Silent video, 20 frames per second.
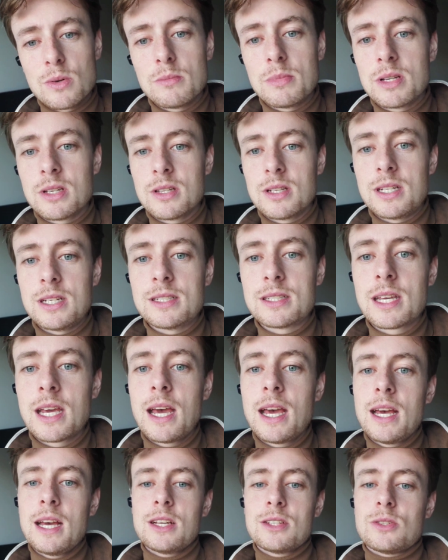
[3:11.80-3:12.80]
abilities.
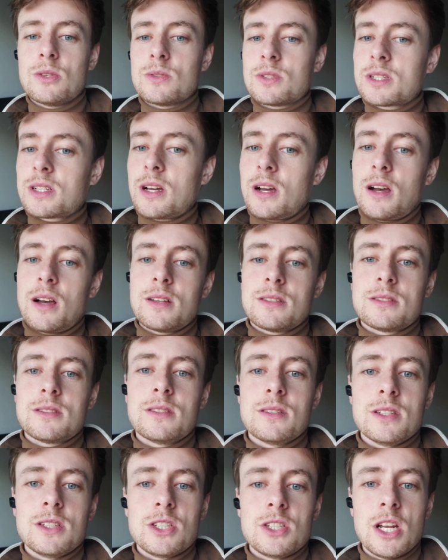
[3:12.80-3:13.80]
So it's
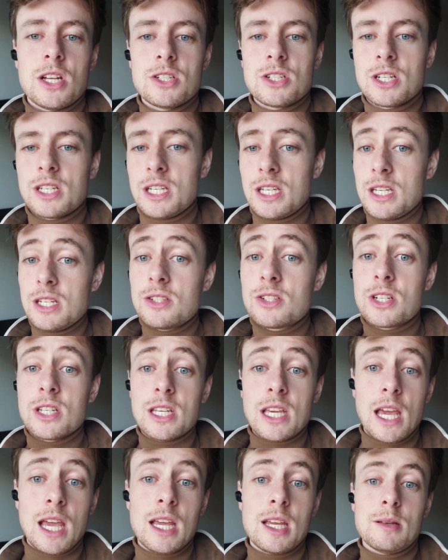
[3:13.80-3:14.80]
constantly changing. Each
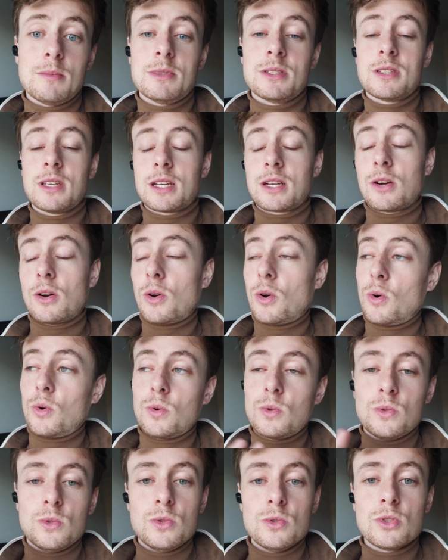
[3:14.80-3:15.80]
game is like a
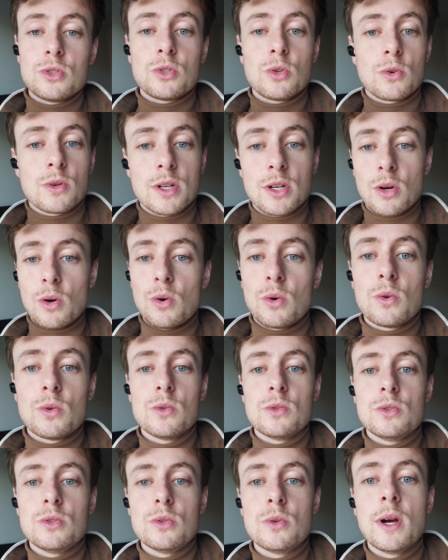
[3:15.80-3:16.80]
whole new story, a whole
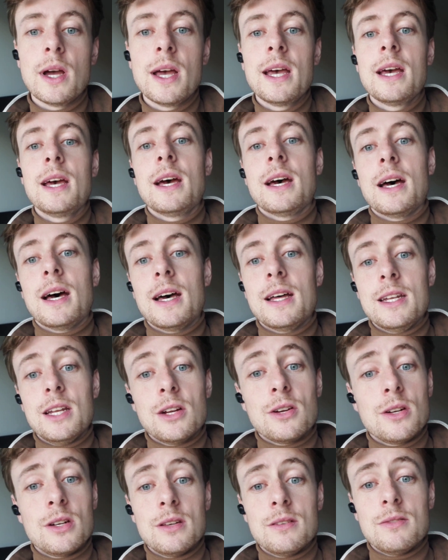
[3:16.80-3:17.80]
new
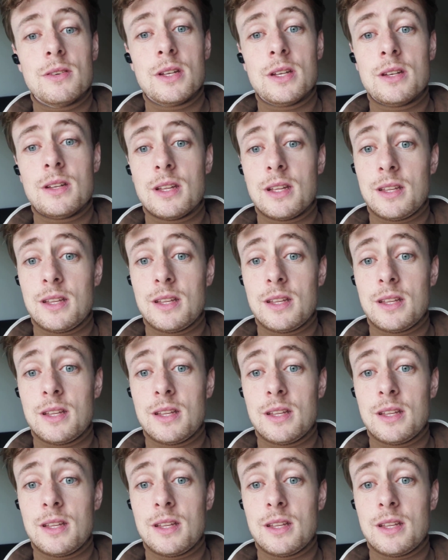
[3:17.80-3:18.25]
narrative, and